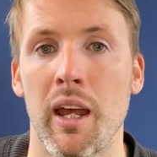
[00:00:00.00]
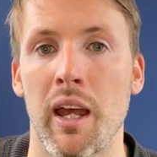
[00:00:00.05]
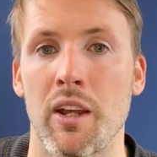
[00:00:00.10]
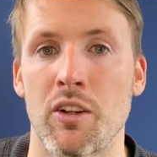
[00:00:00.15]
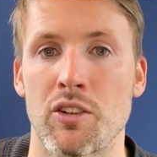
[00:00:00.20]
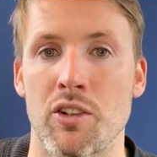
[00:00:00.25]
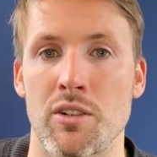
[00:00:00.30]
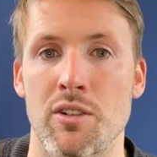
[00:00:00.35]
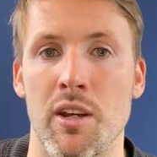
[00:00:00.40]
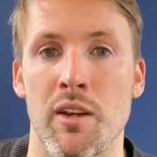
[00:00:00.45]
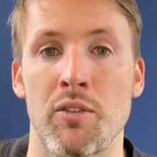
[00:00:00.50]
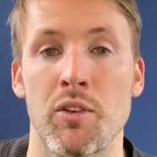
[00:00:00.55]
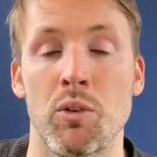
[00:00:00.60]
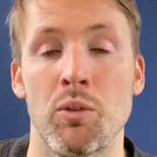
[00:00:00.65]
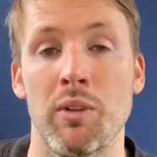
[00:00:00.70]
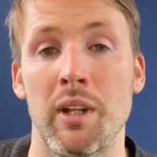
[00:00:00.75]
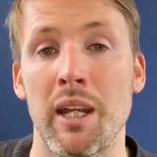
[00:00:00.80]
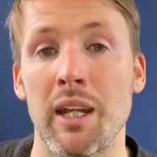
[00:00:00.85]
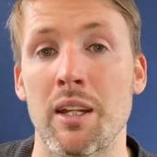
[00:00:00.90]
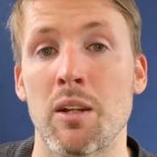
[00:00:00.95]
It's just if you
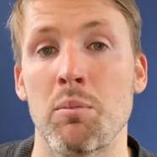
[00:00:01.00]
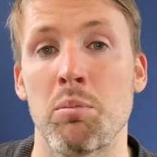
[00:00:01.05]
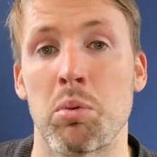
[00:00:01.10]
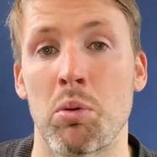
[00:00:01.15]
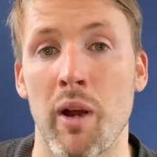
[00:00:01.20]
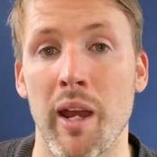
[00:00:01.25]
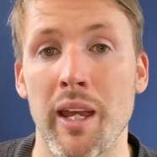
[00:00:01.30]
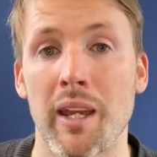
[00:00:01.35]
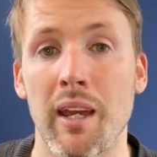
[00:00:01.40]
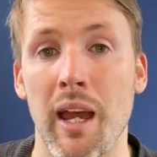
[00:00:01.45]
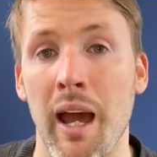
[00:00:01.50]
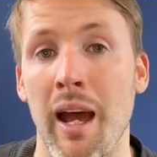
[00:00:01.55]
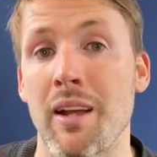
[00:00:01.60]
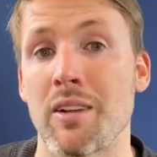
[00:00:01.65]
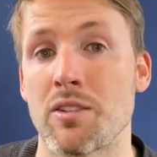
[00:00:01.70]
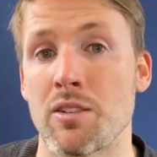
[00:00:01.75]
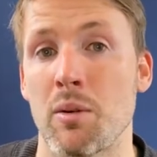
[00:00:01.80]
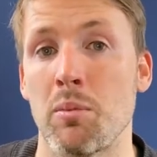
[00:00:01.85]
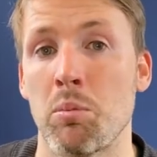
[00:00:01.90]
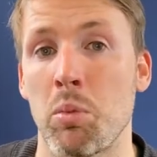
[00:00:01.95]
need a break
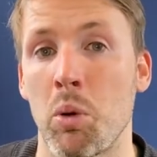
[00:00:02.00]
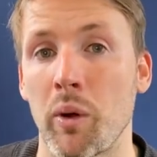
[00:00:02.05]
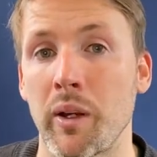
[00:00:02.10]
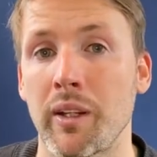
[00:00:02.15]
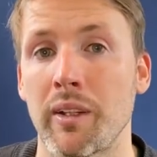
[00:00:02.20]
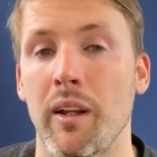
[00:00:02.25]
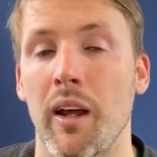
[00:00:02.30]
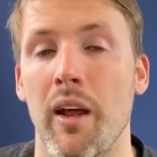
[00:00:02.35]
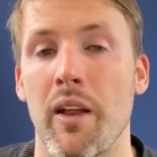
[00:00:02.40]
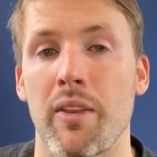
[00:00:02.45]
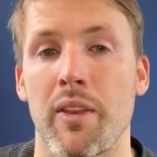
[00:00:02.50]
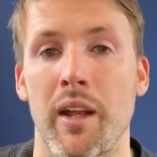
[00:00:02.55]
at some point,